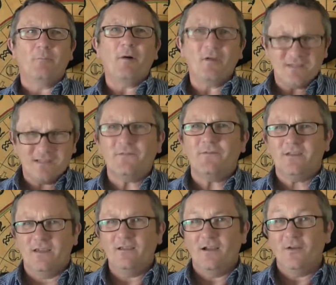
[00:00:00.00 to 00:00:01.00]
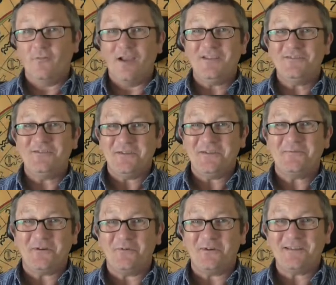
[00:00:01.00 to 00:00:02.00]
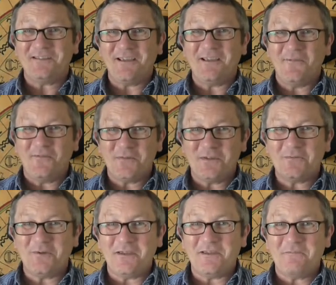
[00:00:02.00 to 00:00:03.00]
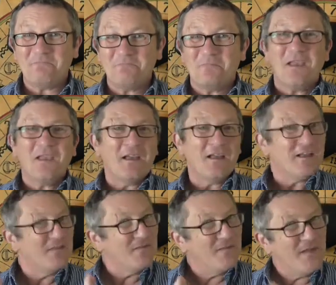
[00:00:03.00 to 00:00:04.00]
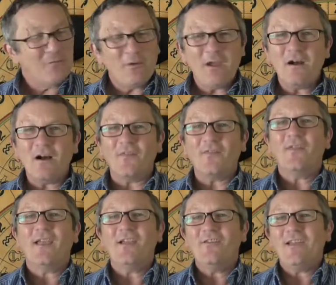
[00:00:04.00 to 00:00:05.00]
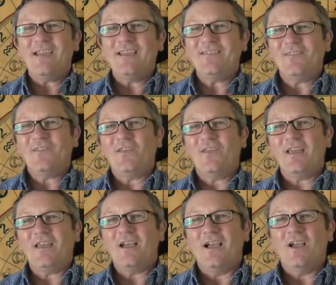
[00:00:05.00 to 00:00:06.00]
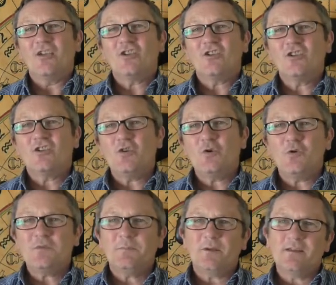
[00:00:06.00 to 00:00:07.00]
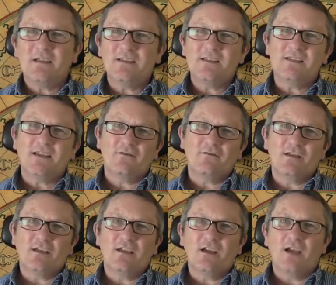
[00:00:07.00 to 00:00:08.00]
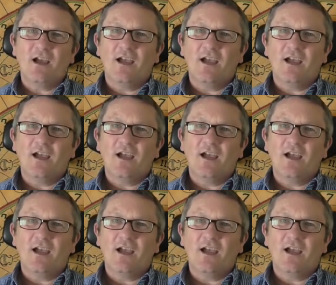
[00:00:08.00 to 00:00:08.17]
positivity around you is what I want to say for this week. There we are. There is the short but necessarily